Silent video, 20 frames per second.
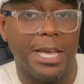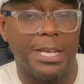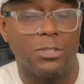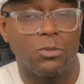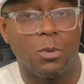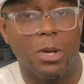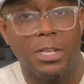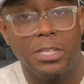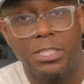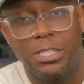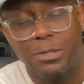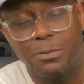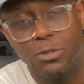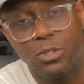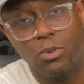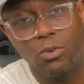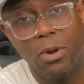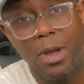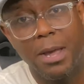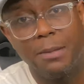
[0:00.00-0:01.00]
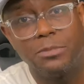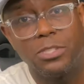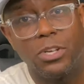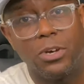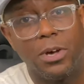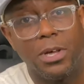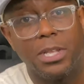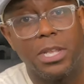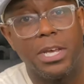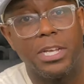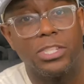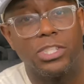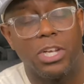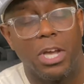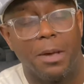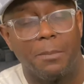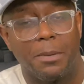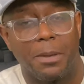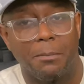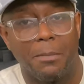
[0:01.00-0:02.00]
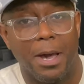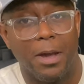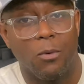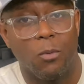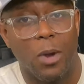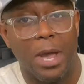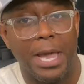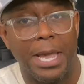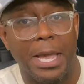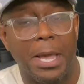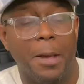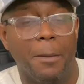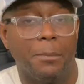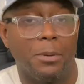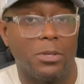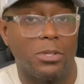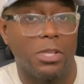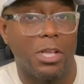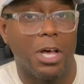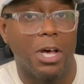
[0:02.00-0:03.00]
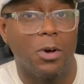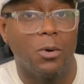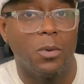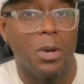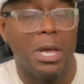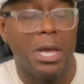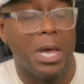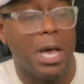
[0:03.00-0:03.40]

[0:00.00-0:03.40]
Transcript: as well as subscribe to Online Shopping My Way below.